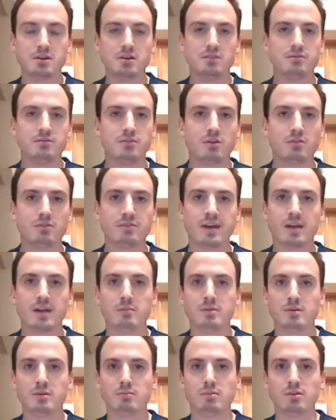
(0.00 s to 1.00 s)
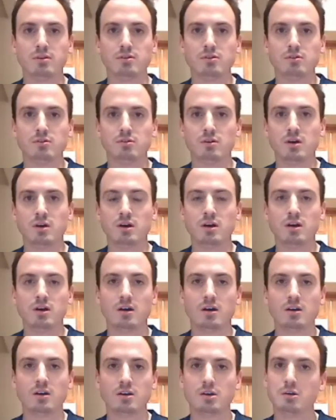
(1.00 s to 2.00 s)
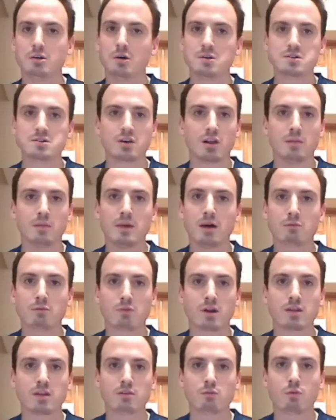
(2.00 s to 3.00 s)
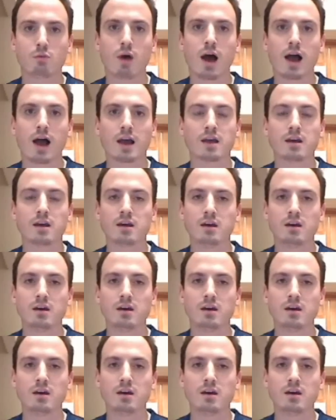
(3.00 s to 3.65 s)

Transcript: If you're a fan of Big Blue, it's all about running the rock